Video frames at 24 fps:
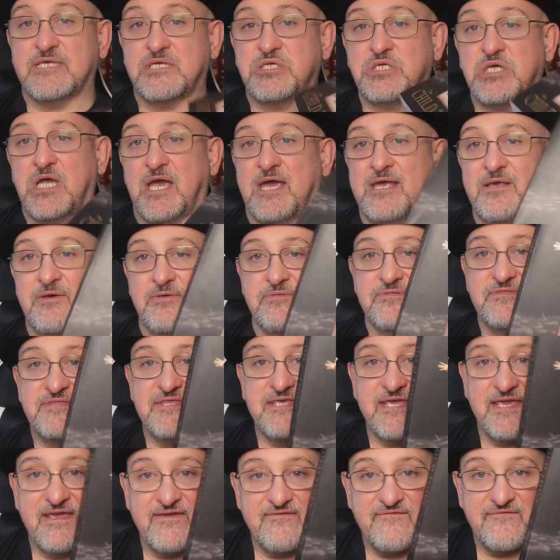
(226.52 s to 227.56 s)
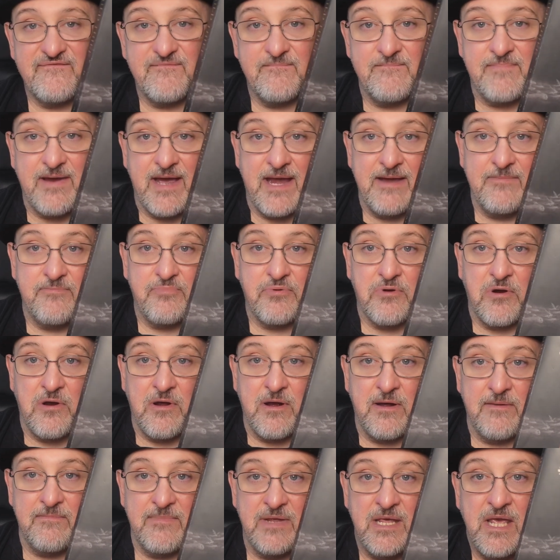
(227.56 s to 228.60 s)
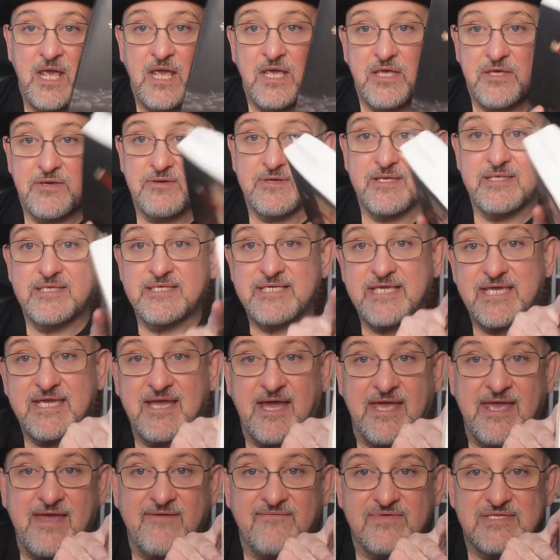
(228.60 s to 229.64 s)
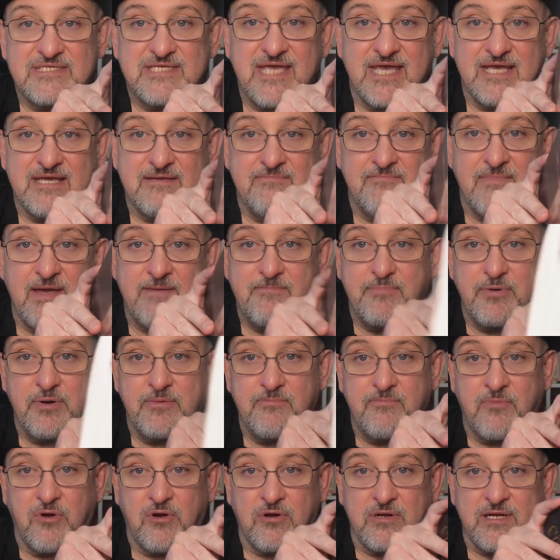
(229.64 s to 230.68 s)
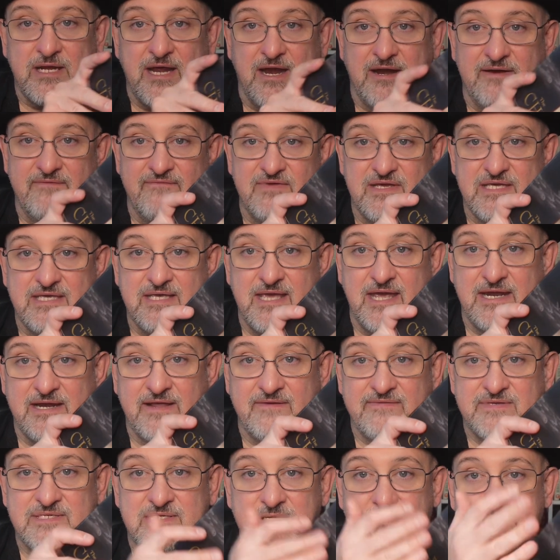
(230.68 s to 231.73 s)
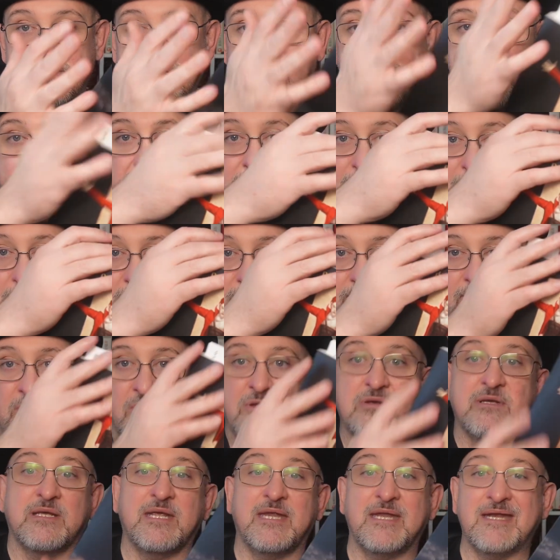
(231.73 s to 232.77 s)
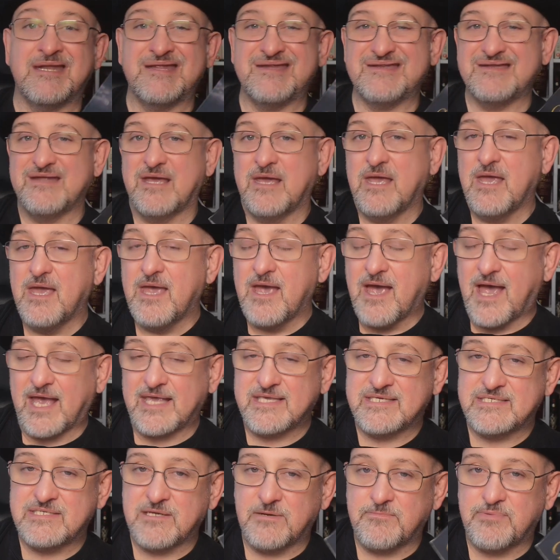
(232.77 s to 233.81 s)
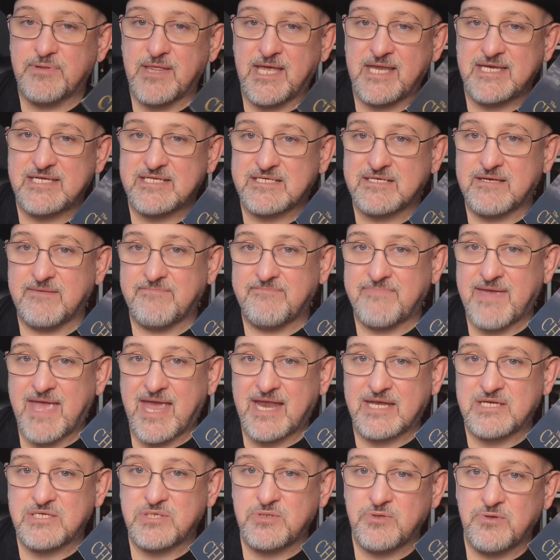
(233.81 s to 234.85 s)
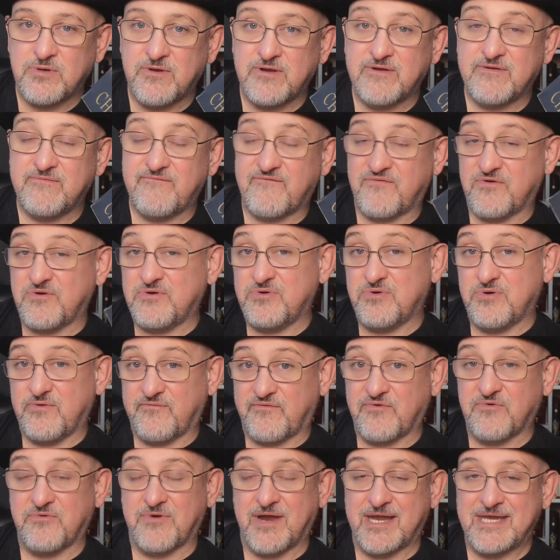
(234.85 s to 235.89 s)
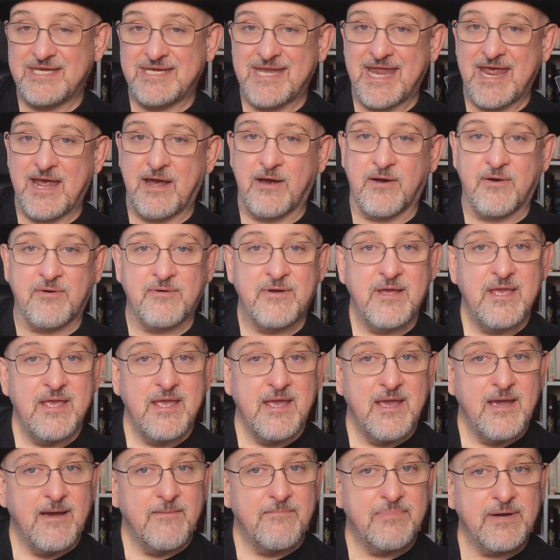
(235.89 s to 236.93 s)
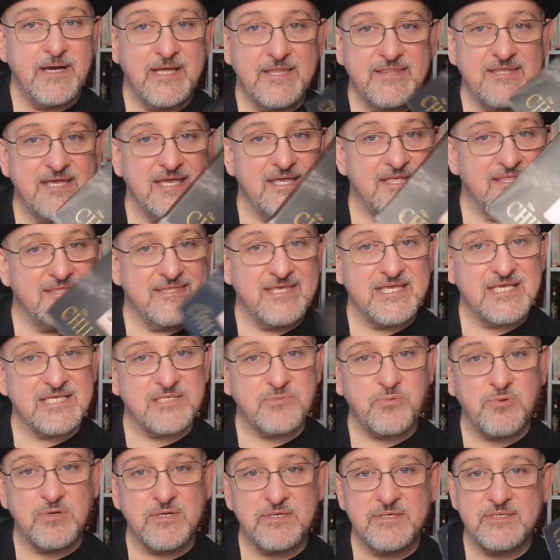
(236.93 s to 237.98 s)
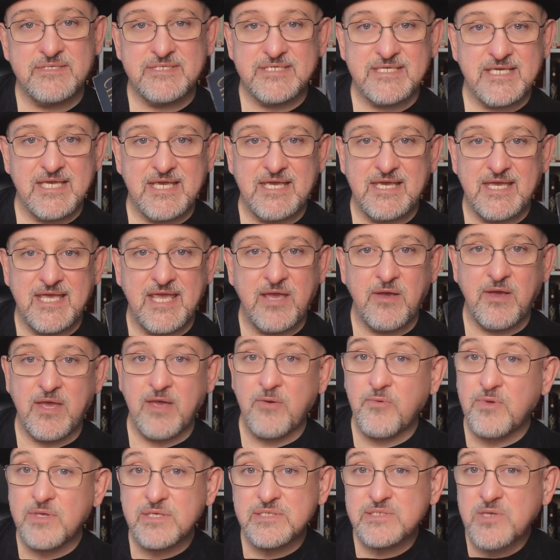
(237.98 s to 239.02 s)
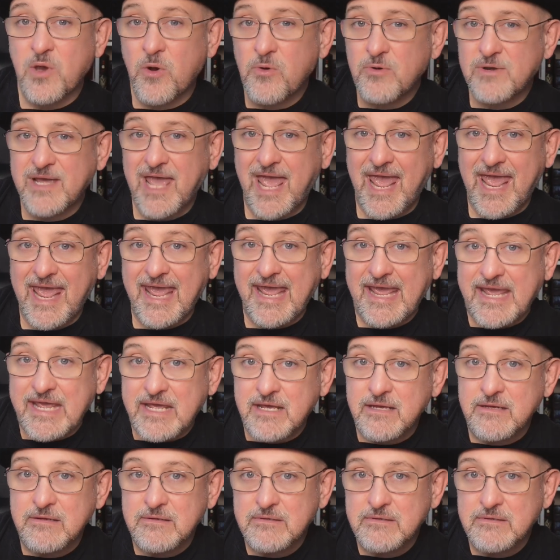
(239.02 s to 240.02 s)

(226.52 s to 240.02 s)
The Child Thief by Brom. You can see I haven't taken my bookmark out of it yet. I've still got my bookmark in it. I still plan to come back to it for right now. But it was okay.